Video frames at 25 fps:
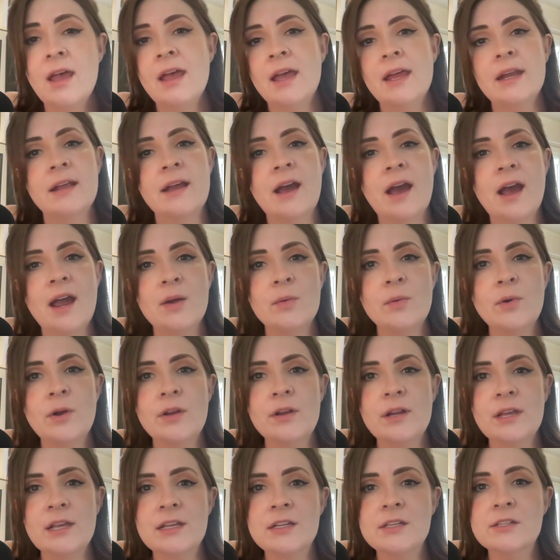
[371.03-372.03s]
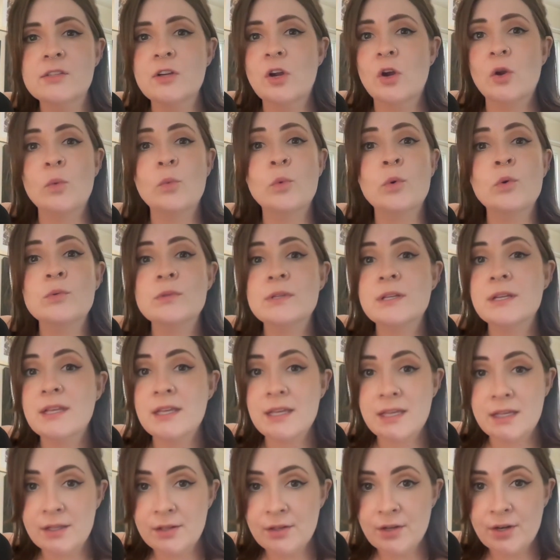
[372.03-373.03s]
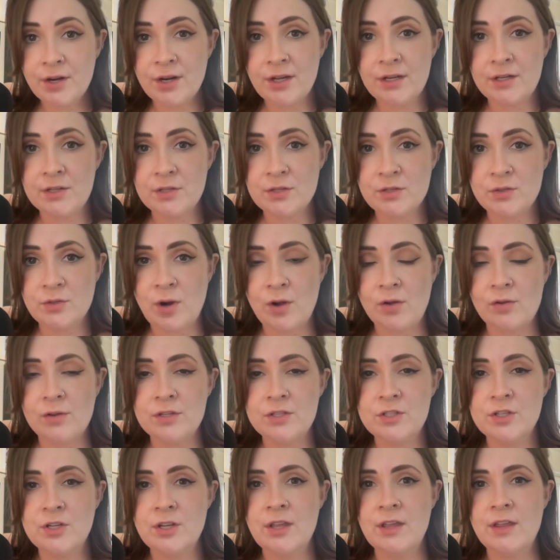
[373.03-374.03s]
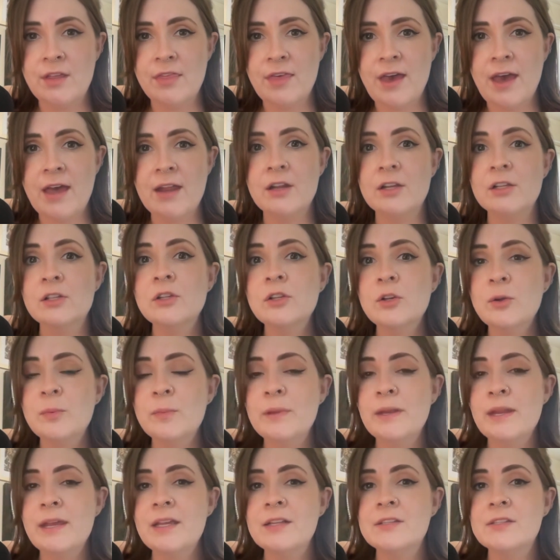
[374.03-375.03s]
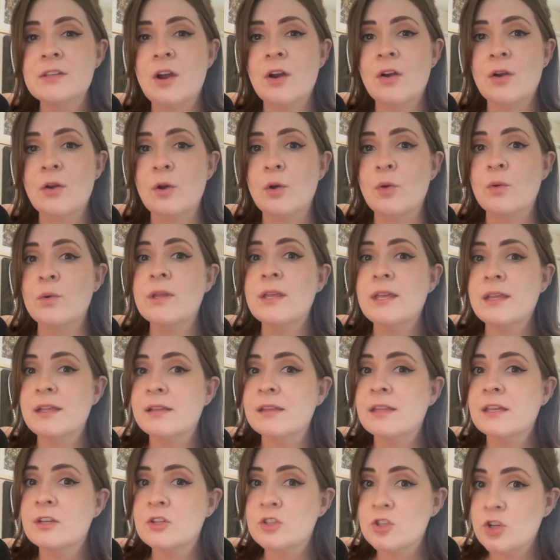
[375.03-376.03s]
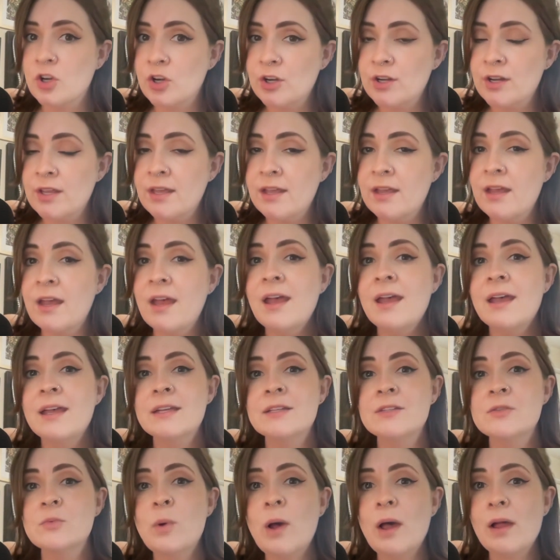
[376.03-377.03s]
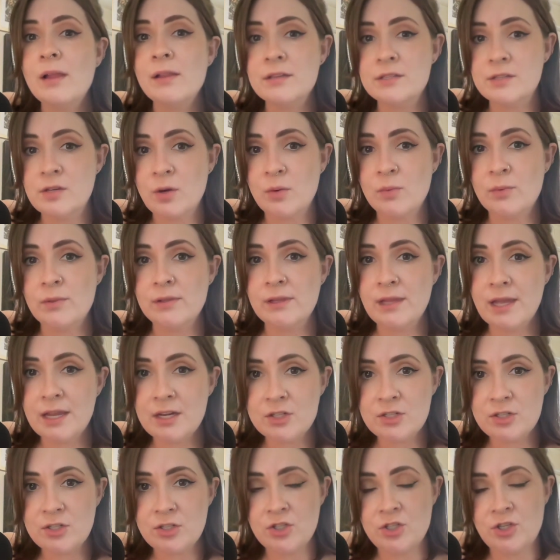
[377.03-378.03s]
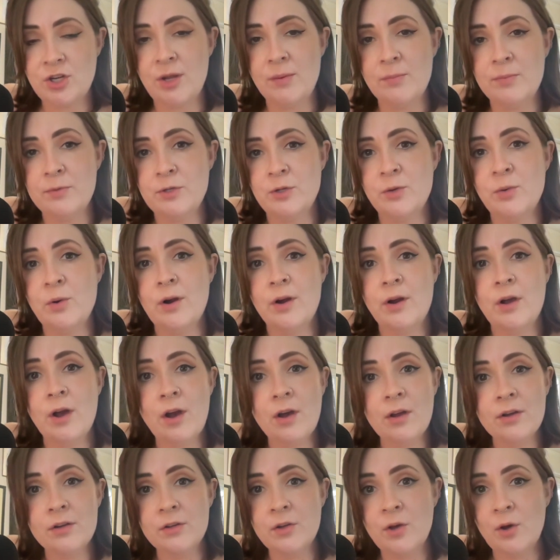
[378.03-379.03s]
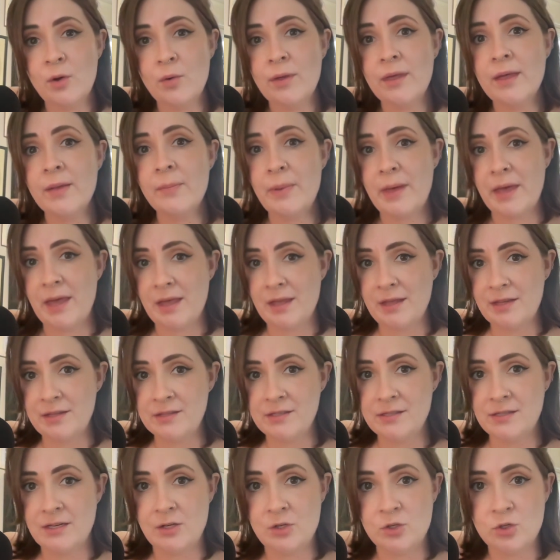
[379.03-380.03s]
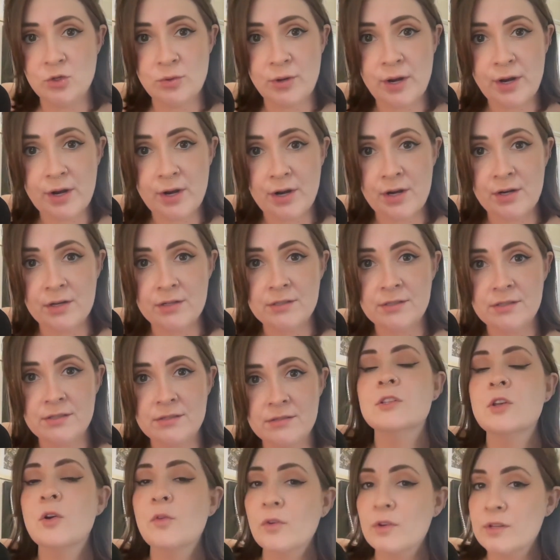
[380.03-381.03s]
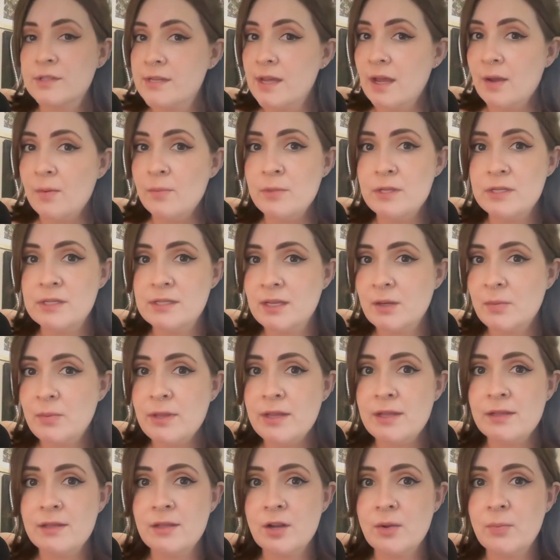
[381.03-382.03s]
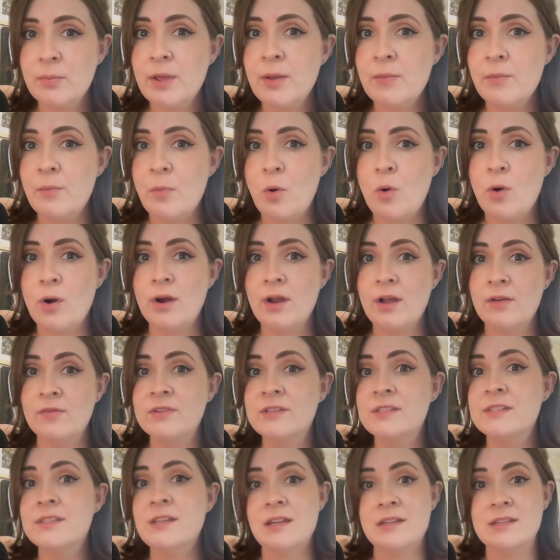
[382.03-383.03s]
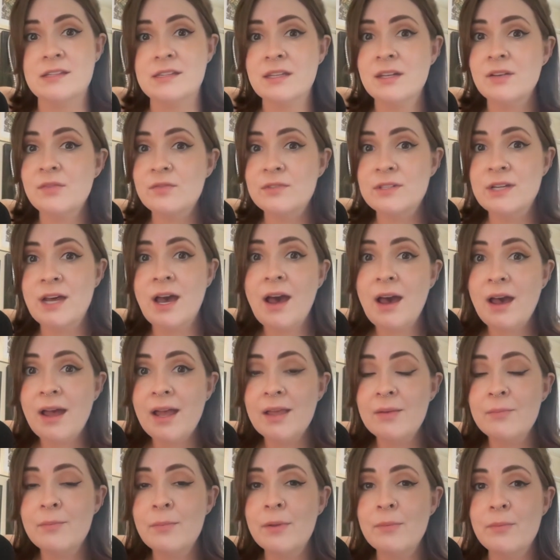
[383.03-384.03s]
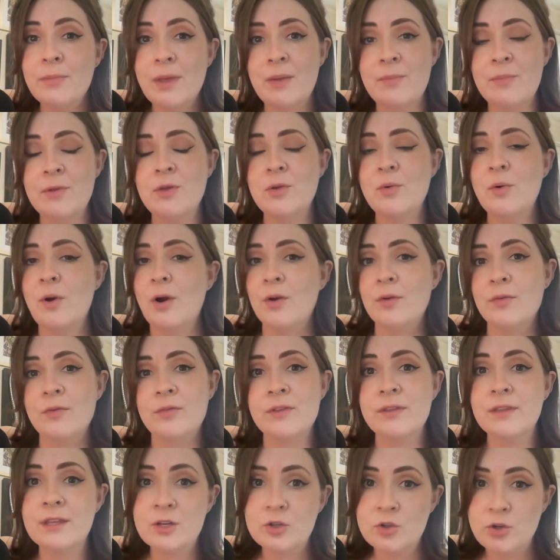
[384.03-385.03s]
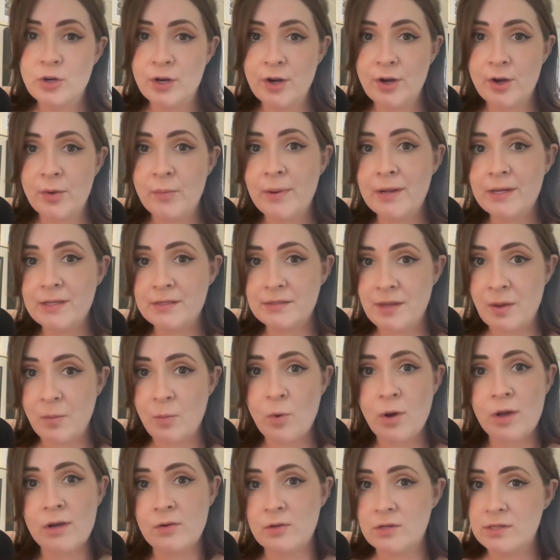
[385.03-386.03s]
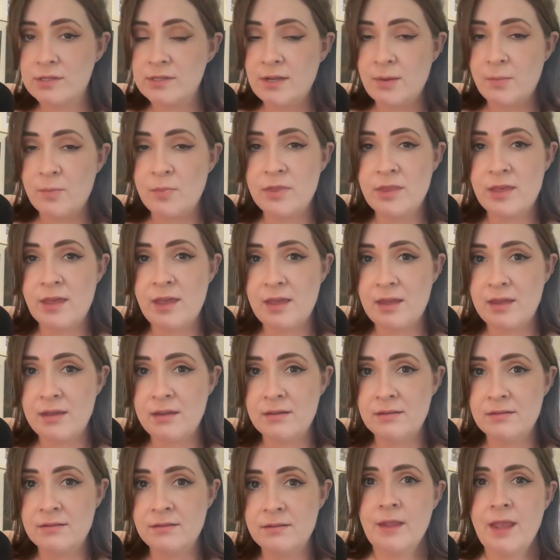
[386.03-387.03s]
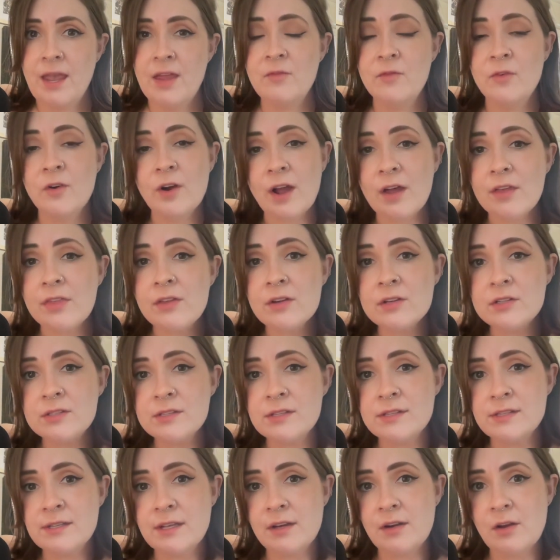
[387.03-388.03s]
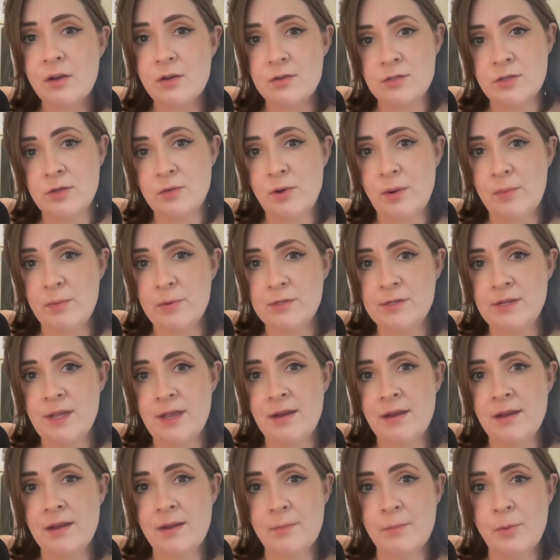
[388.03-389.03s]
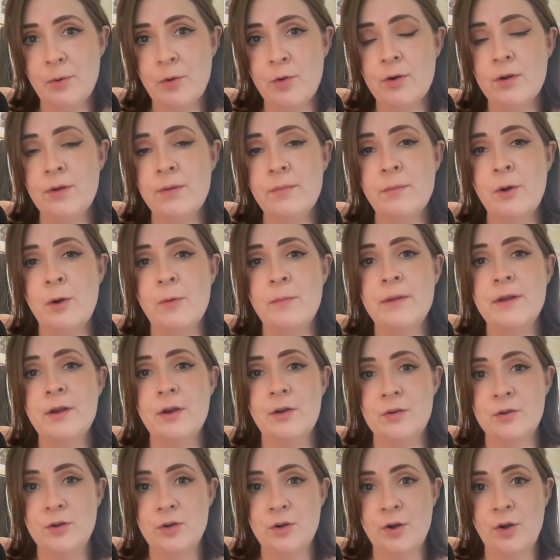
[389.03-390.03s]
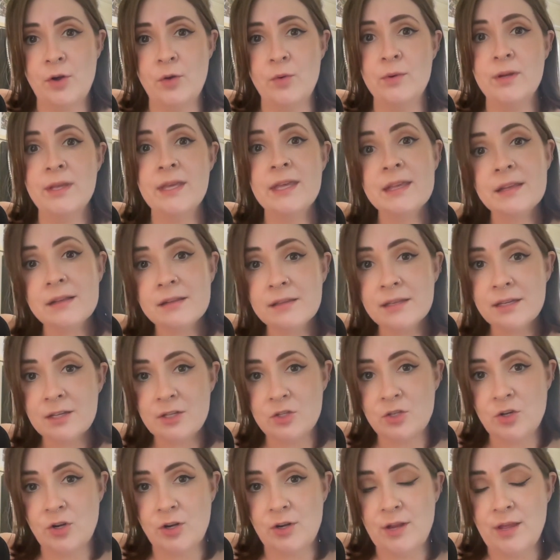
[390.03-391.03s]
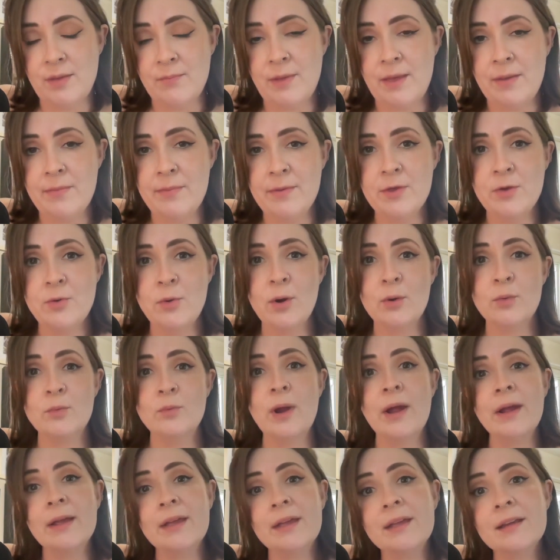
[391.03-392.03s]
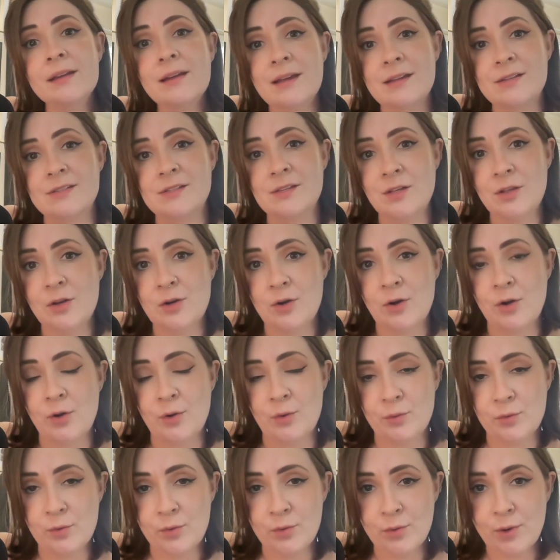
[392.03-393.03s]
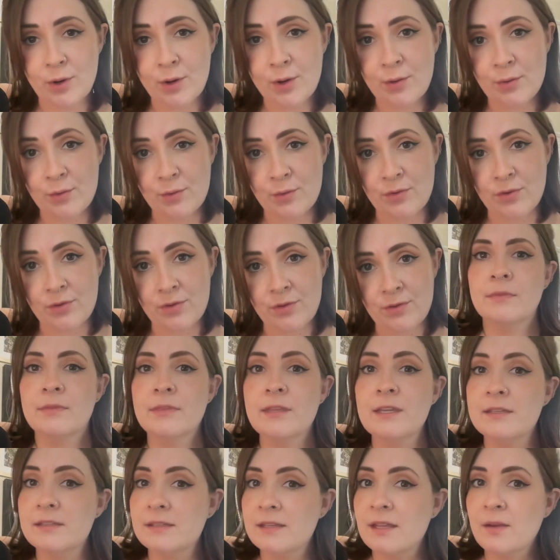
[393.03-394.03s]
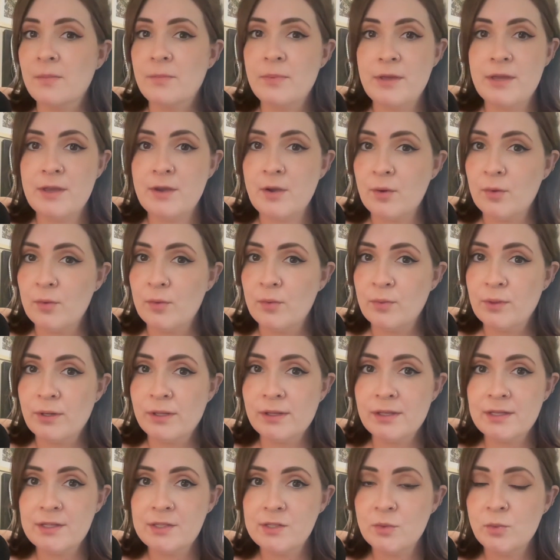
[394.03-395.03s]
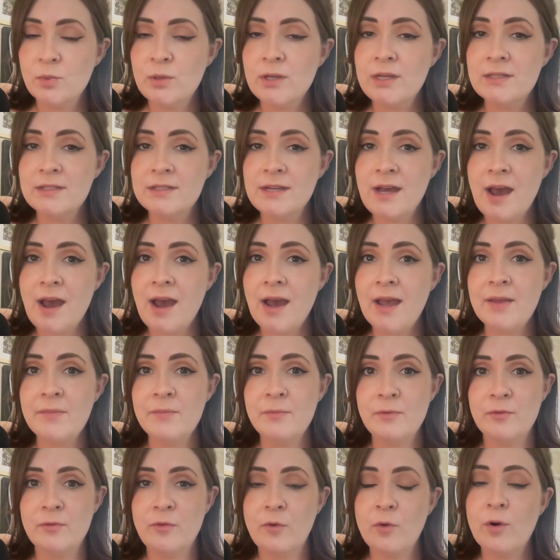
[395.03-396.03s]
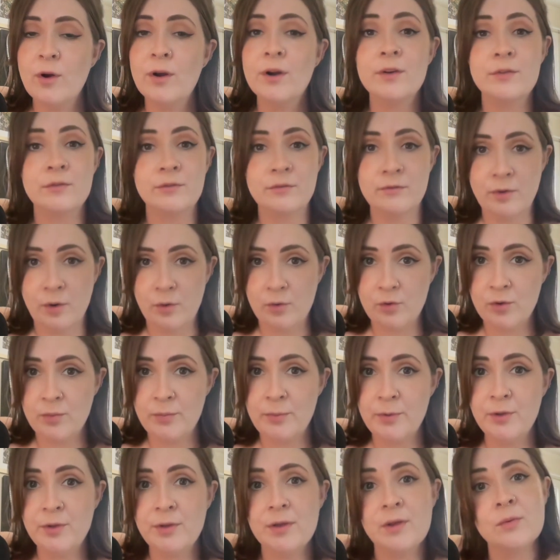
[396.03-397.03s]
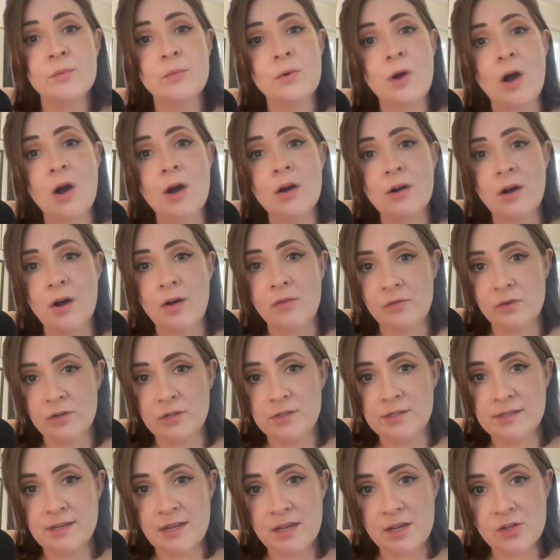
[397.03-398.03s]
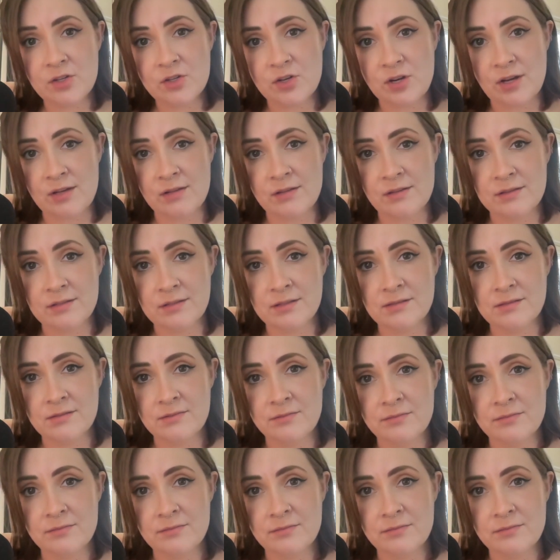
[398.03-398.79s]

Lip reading: And Chiron is our wounded healer in astrology that illuminates our own healing journey, as well as our relationship to our ongoing pains and triggers. So, for some, this can be a little bit more of a sensitive time. Maybe you are feeling triggered by someone or something. And for others, this can also represent an important moment on your own healing journey. Maybe you are recognizing your own growth. This can be a really sweet time for vulnerable and raw conversations.